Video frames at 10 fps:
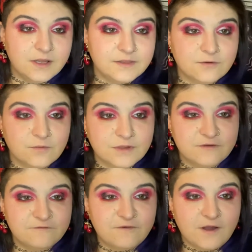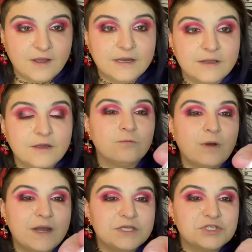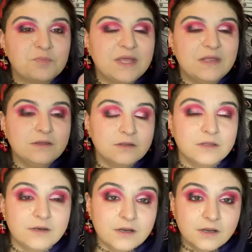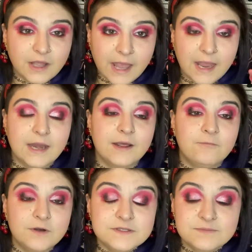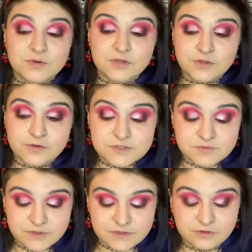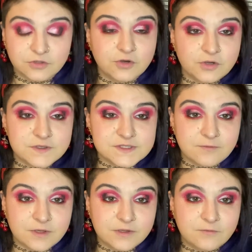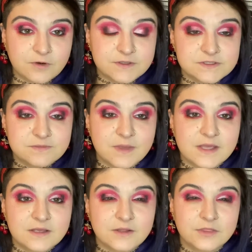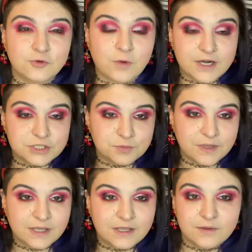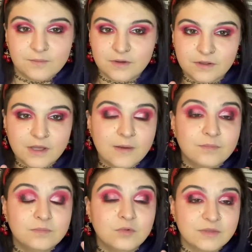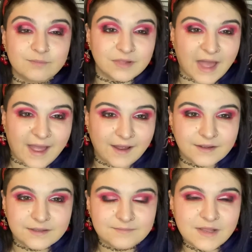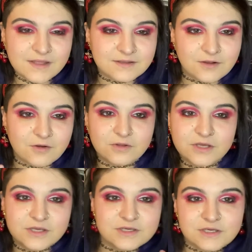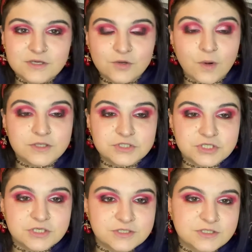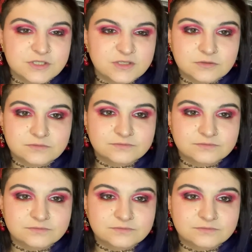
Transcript: and the really fine reddish pink glitter, and I wanted to put those with the look because I really wanted to make like the reddish pink but with black and make it all like grungy and, you know.